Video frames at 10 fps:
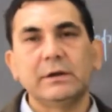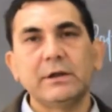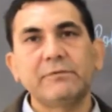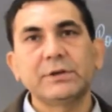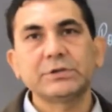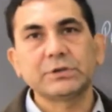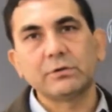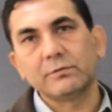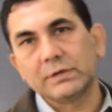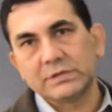definition
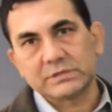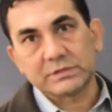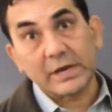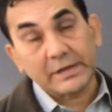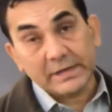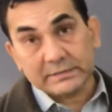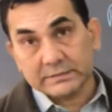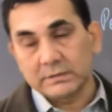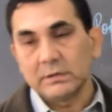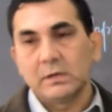of the statics,